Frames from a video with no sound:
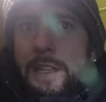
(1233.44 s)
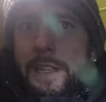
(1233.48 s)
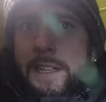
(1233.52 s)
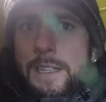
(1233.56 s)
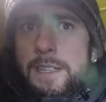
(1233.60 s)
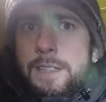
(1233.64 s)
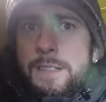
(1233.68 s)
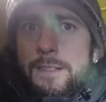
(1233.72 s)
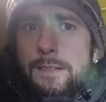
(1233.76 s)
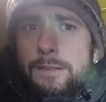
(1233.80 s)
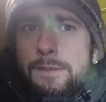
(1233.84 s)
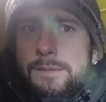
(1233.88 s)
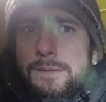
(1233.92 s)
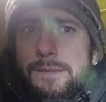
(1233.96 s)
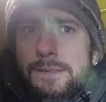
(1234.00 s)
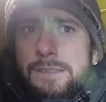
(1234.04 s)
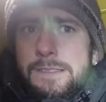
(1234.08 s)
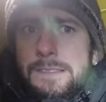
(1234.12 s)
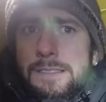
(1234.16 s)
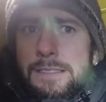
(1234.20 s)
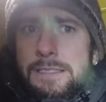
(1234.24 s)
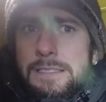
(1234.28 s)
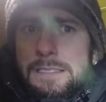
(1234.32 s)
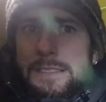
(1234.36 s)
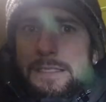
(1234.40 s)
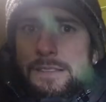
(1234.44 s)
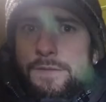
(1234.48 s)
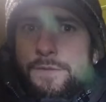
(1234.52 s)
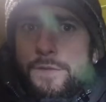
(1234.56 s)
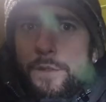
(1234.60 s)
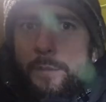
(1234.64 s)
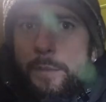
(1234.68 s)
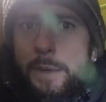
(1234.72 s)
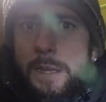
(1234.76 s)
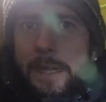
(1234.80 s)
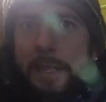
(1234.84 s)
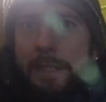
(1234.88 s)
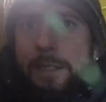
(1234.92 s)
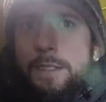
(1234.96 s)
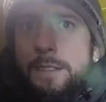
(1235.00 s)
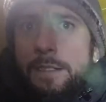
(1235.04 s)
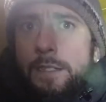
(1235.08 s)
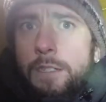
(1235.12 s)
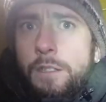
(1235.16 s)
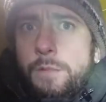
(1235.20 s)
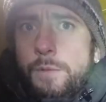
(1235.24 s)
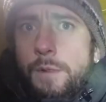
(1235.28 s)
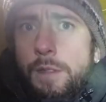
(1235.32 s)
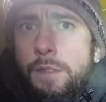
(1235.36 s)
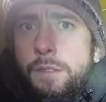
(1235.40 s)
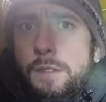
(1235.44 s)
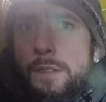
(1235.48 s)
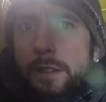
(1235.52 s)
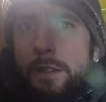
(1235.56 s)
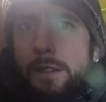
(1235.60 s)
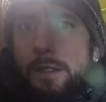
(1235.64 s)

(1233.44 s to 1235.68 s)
light for me to deal with?